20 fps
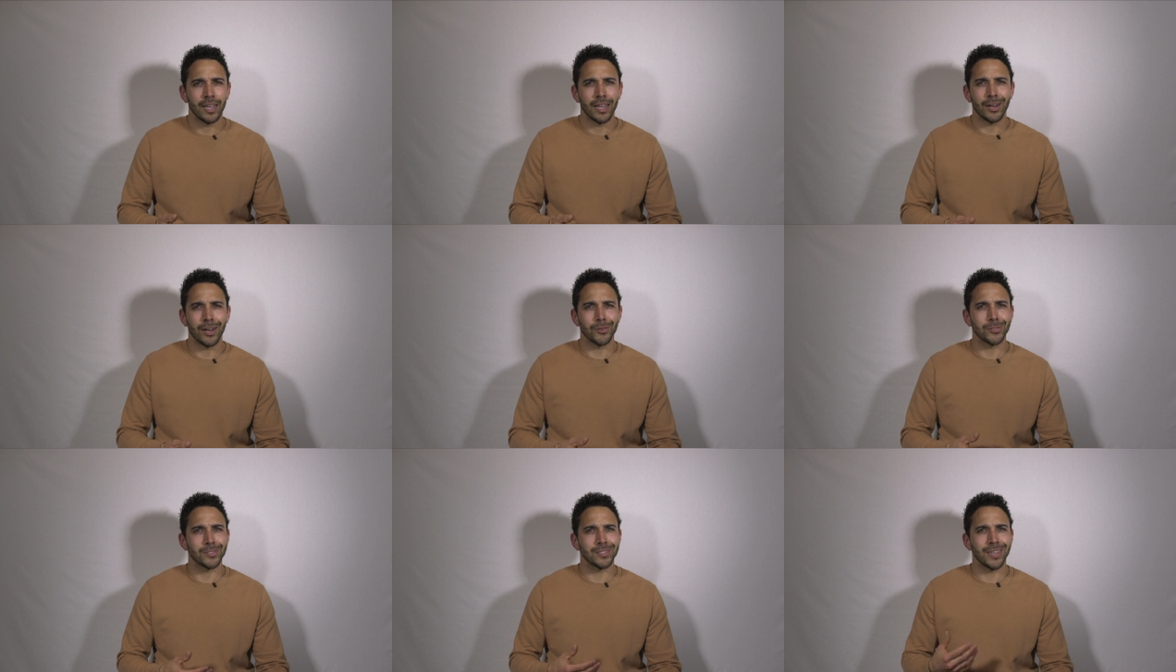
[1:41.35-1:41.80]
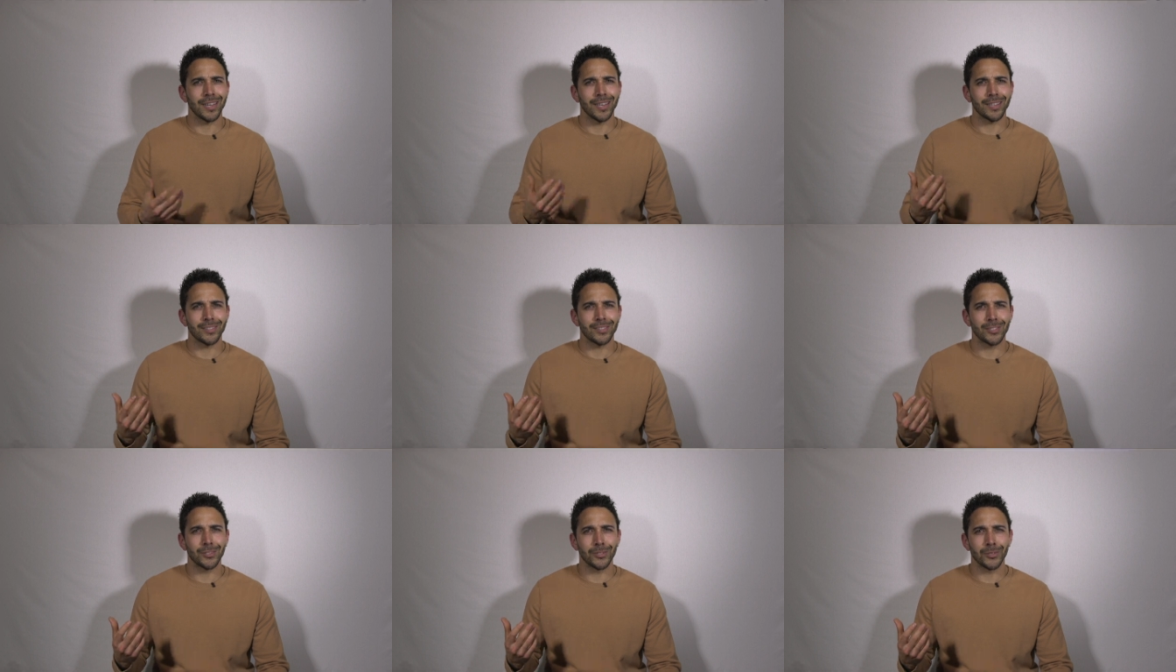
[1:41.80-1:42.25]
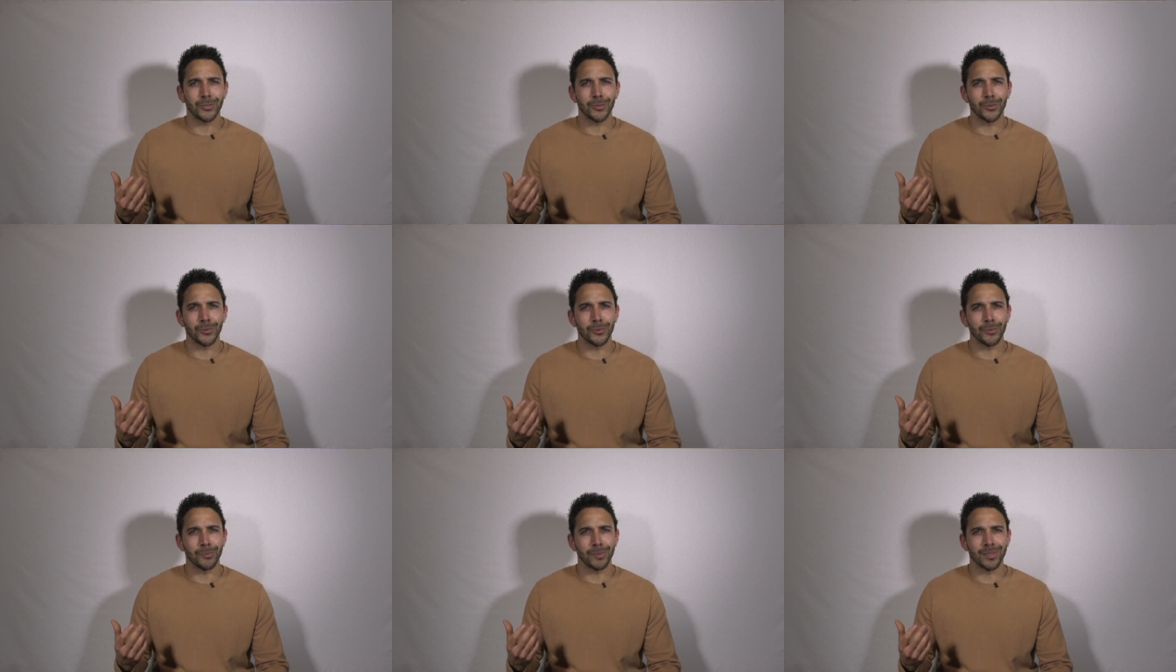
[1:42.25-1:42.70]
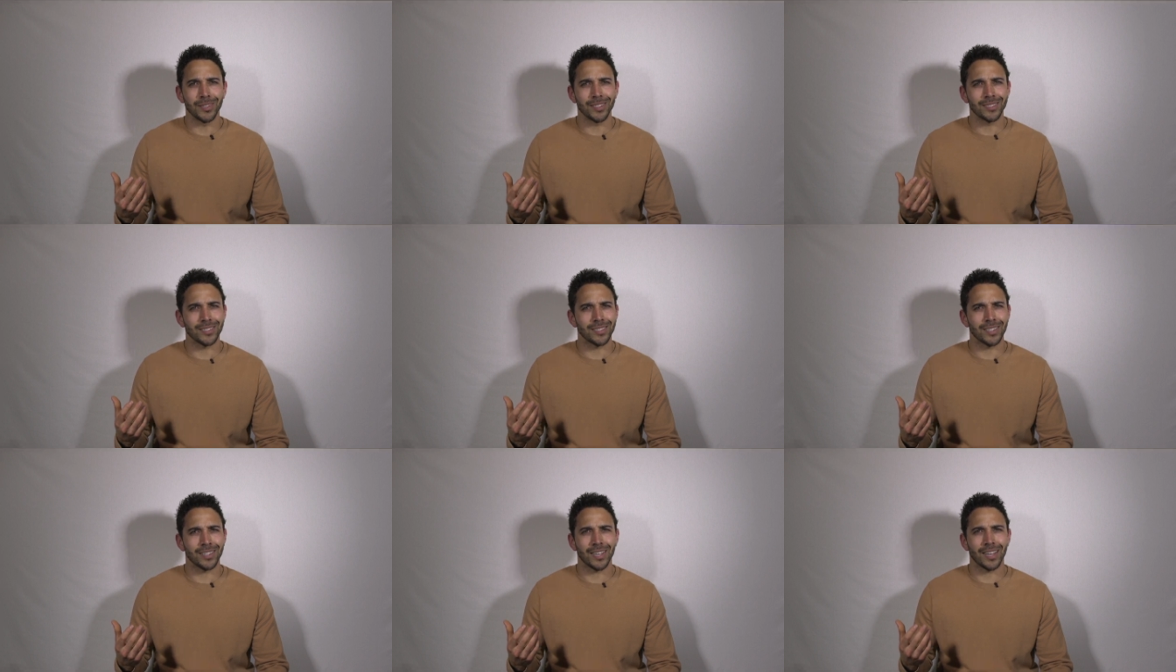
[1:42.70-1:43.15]
And I was saying to
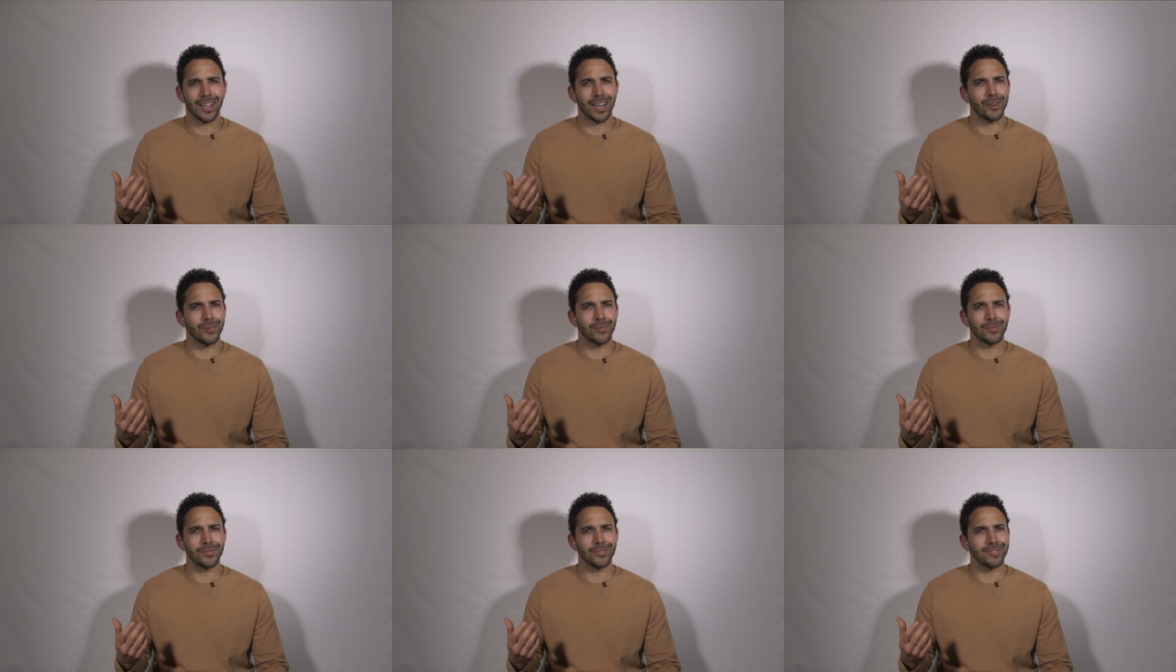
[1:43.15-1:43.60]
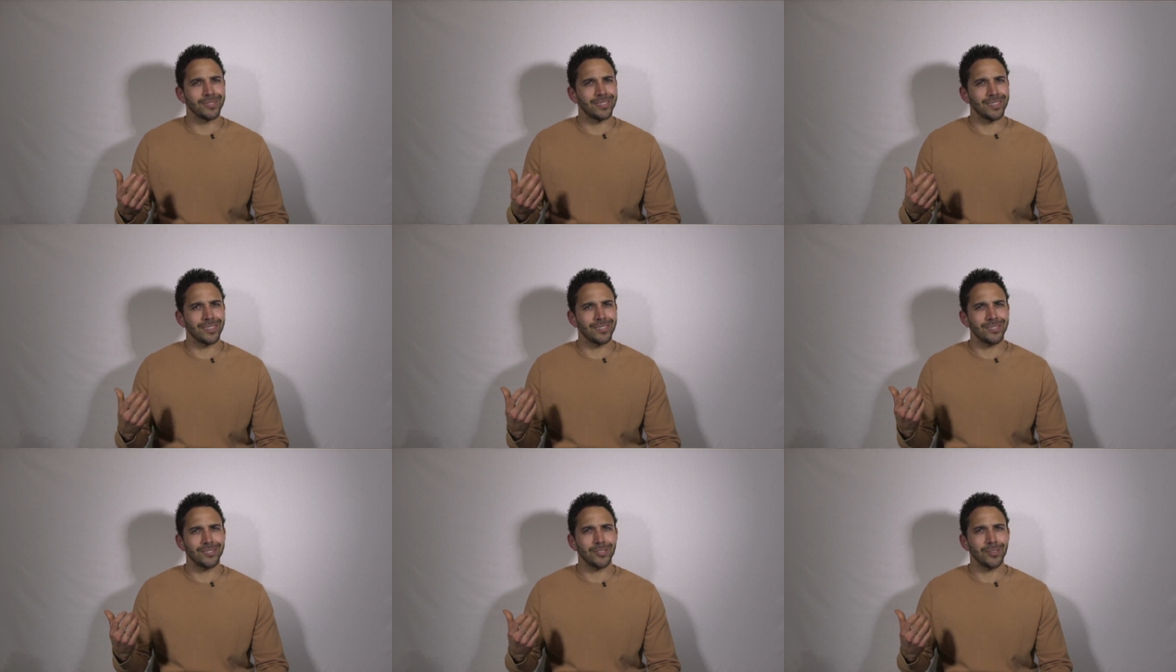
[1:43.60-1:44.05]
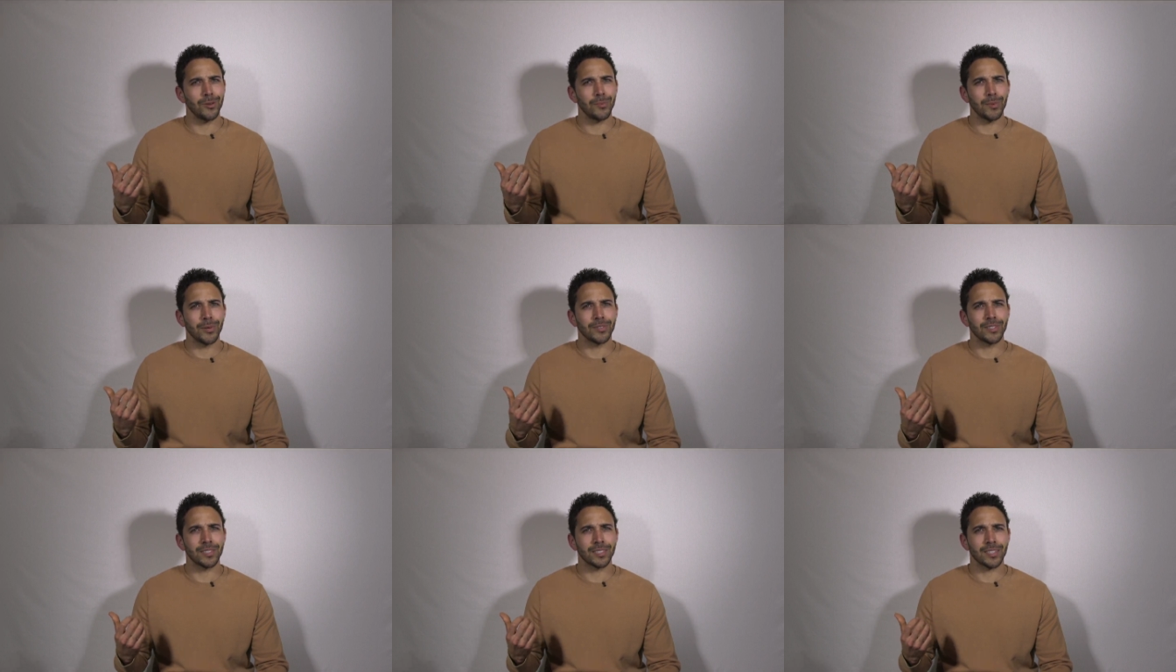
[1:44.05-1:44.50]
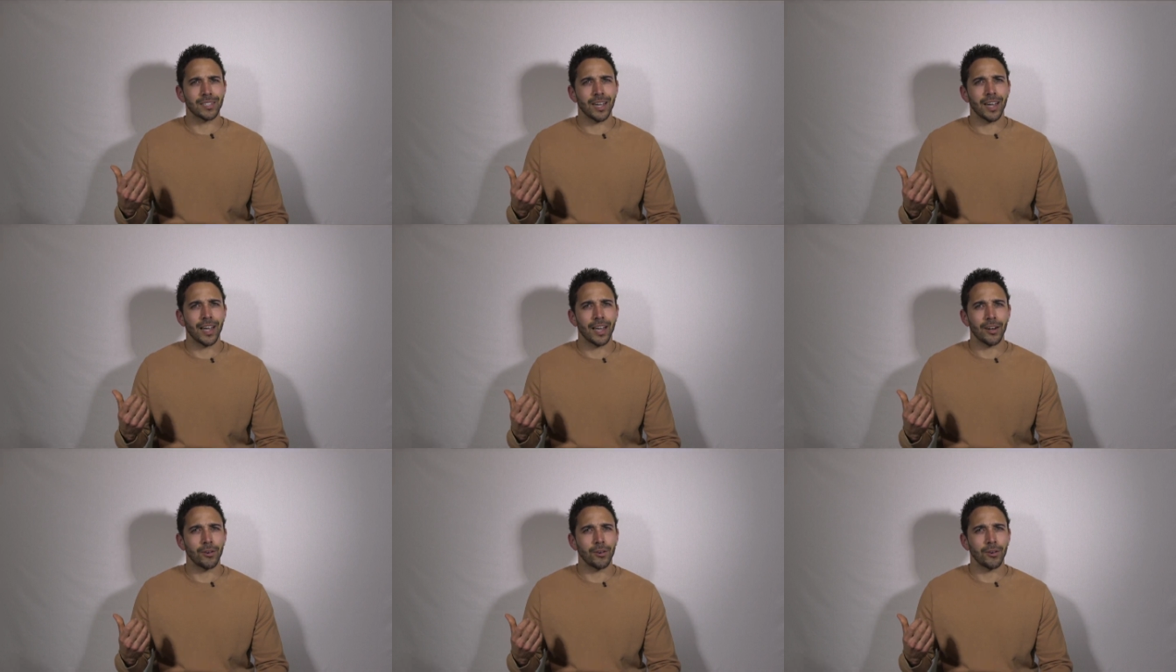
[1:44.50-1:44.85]
Melissa, like, "I don't, I don't know about this guy.